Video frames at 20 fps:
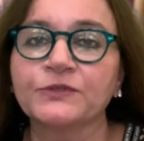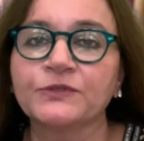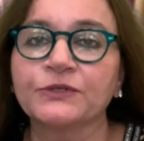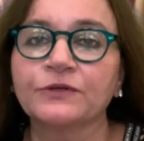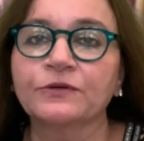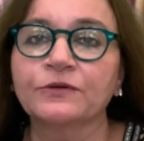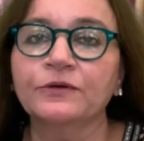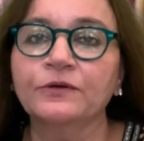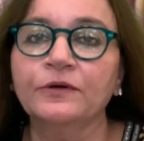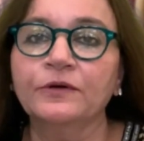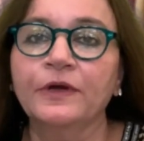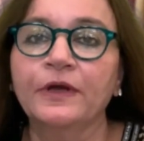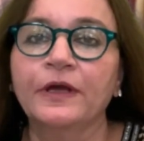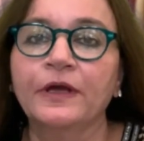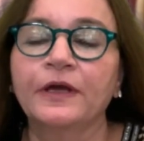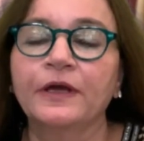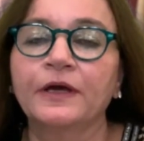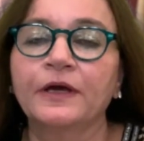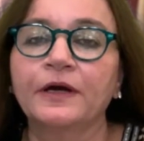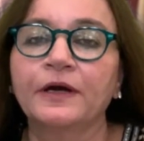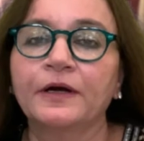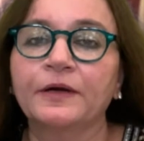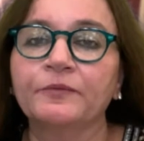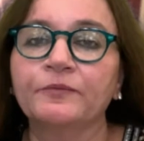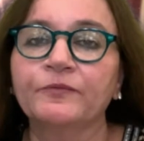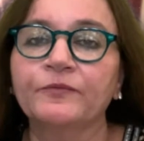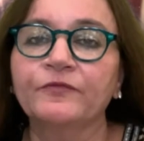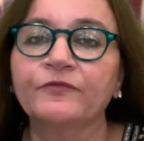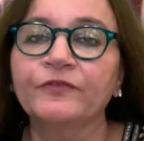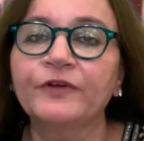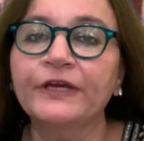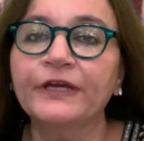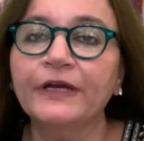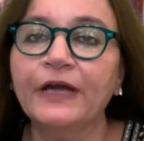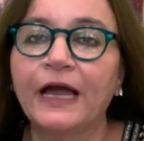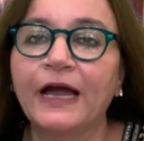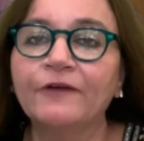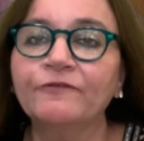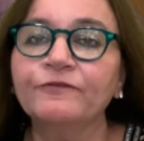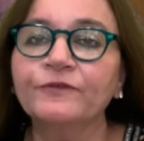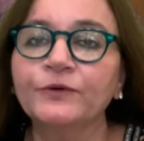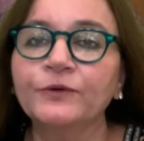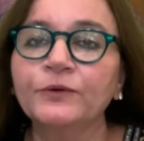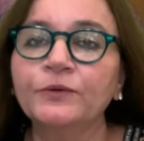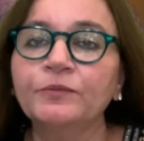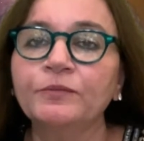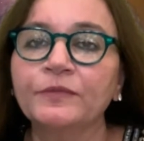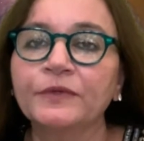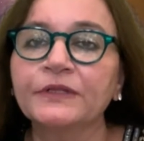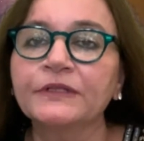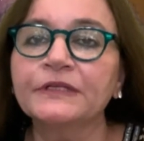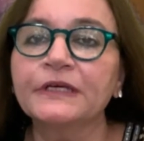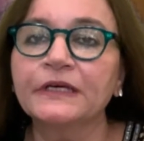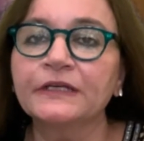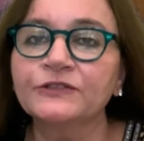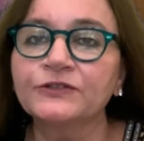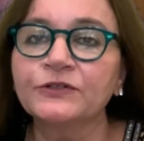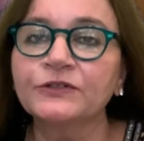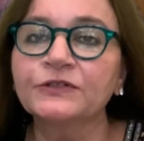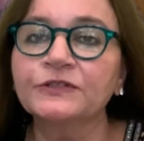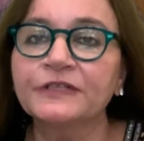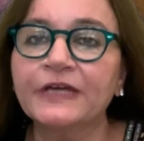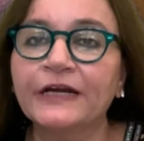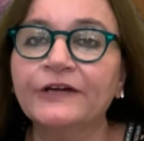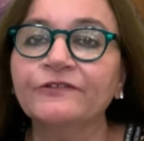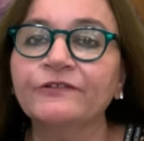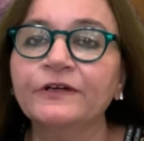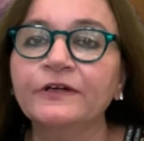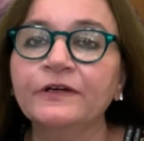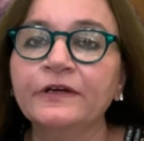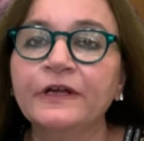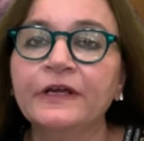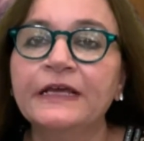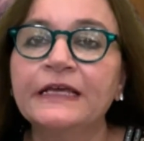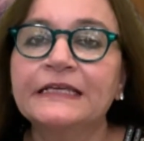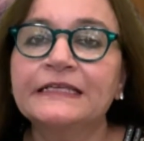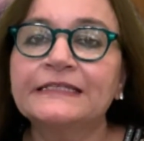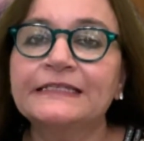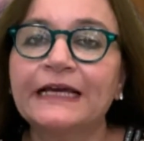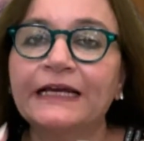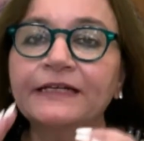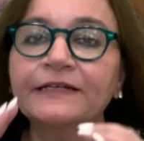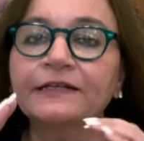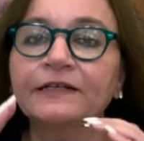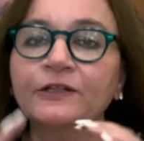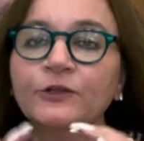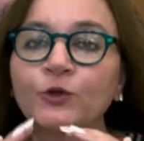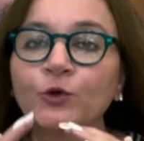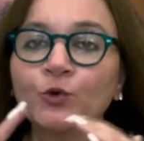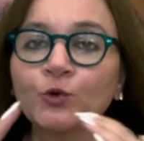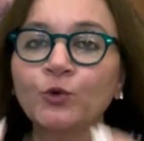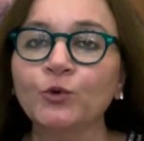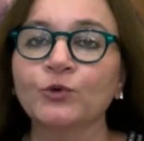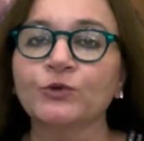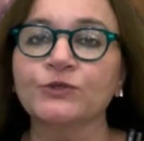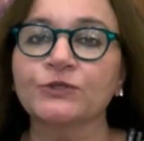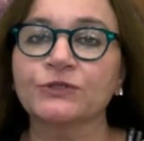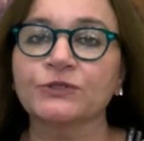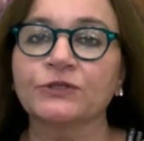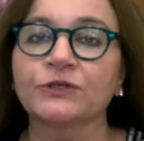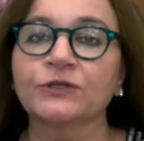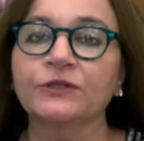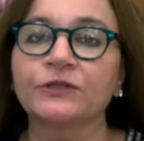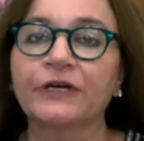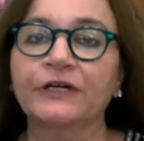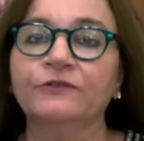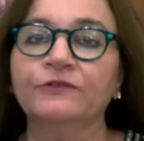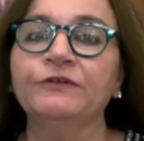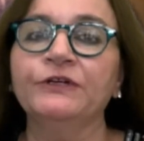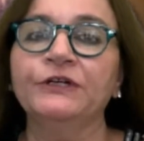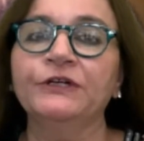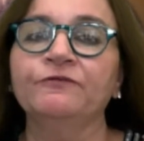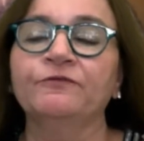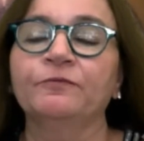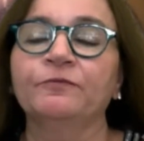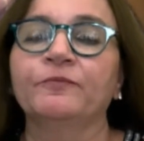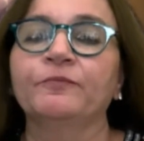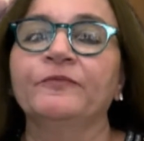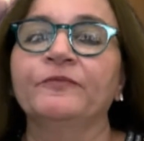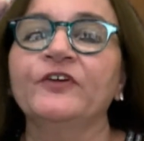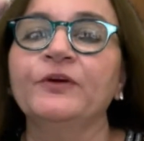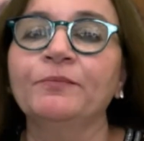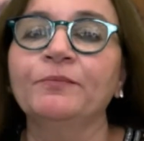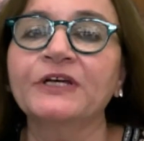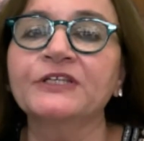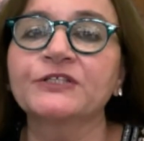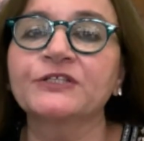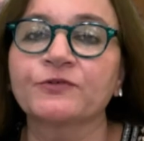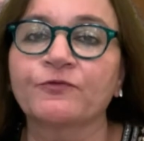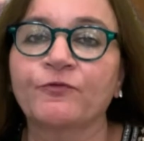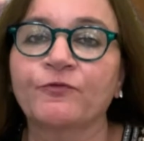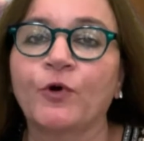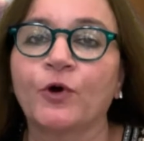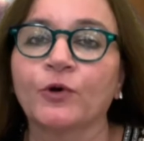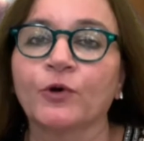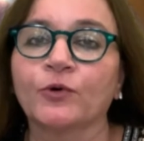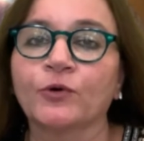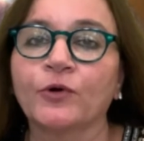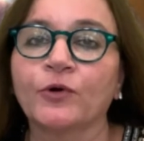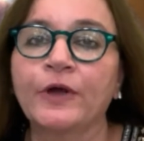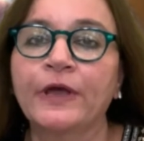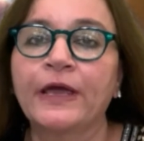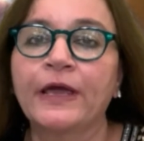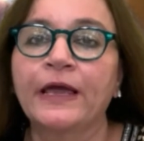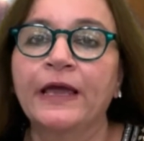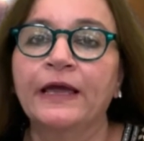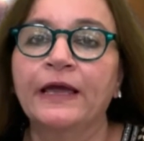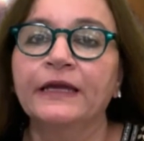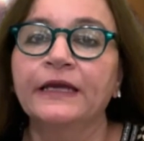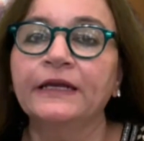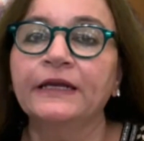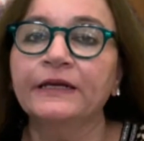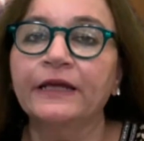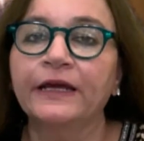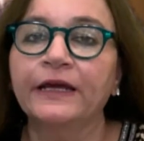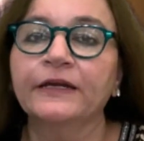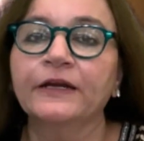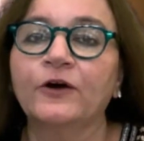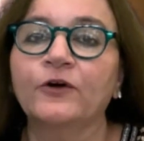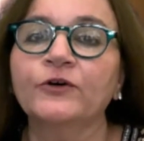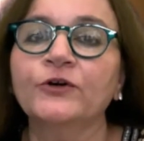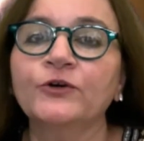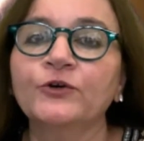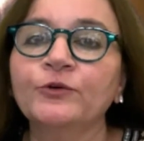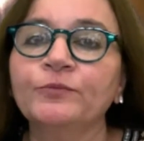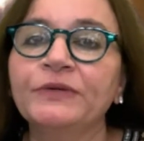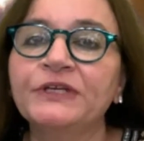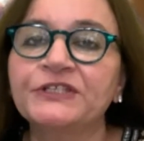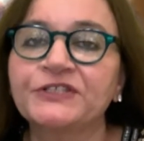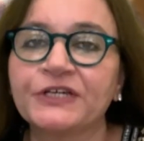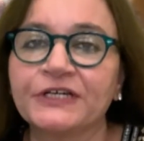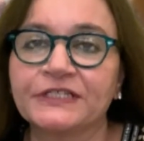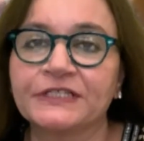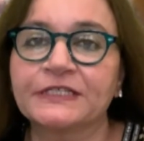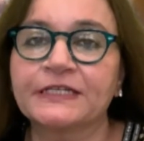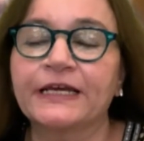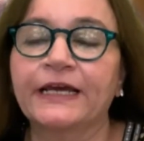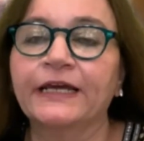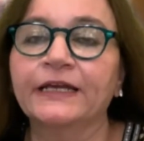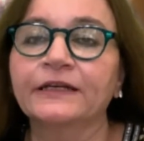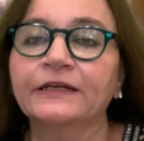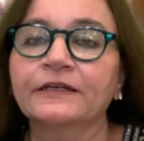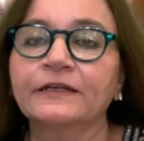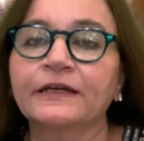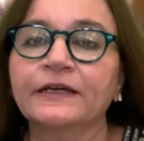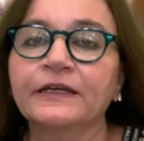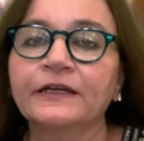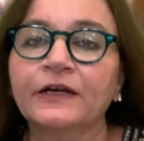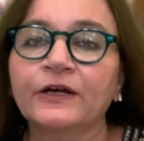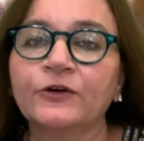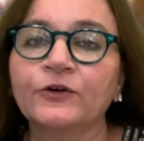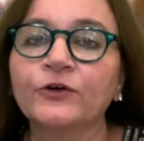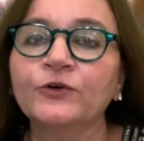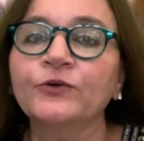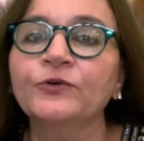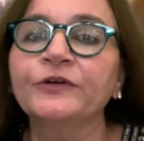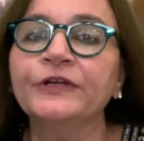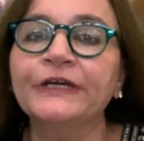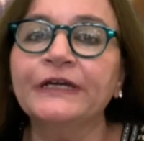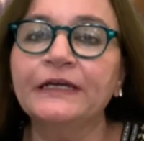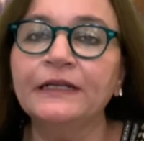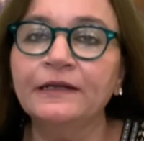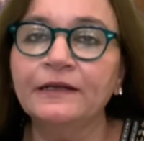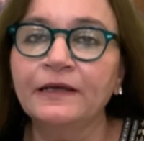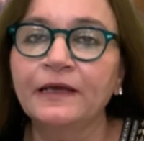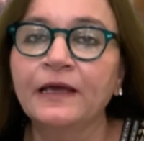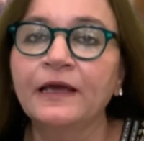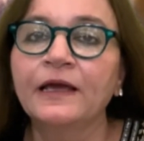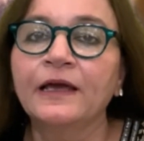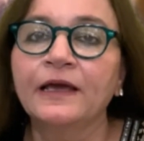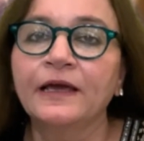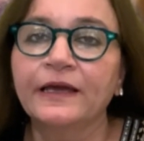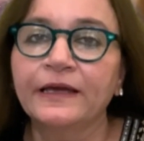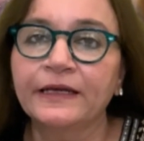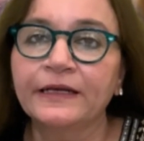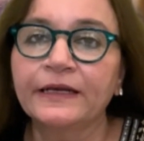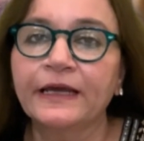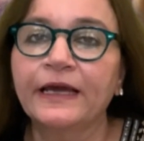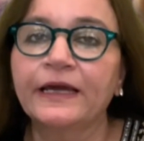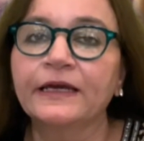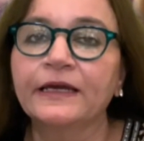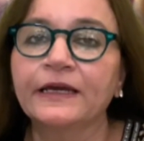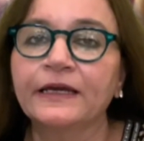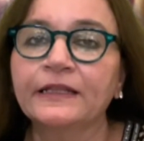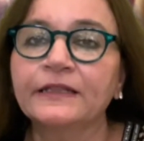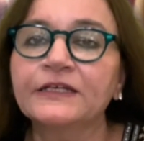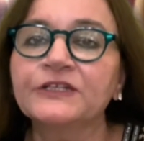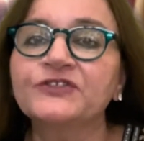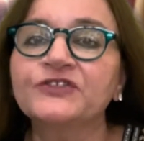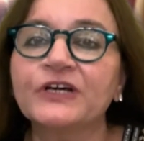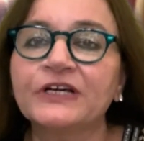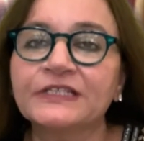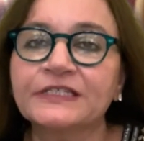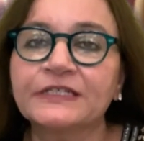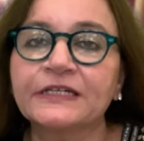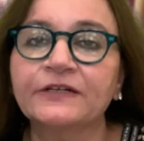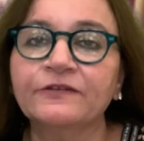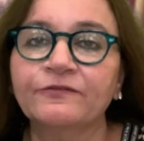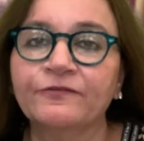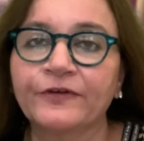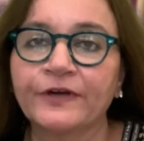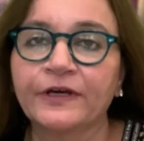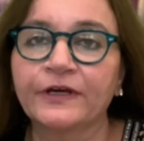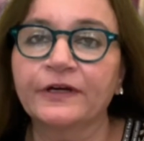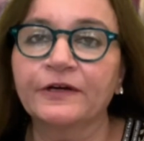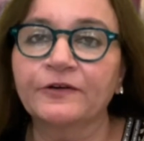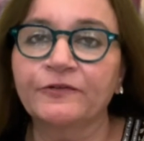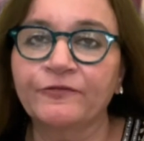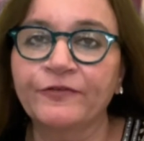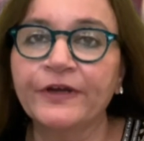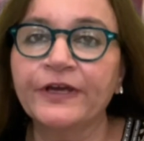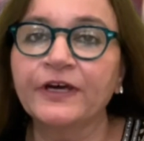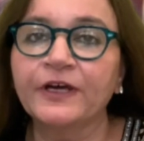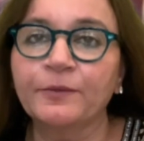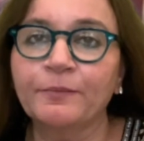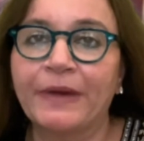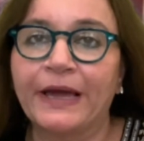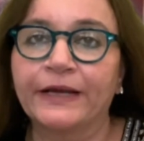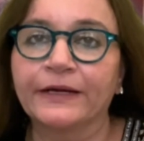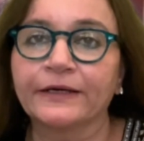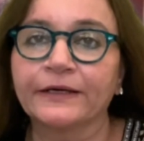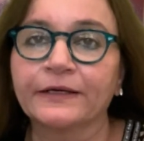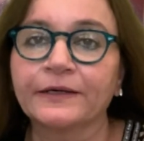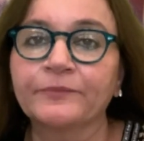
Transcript: We have to. So Saturn set the rules that we must follow in order to be just, and in order to deal in the just and fair manner.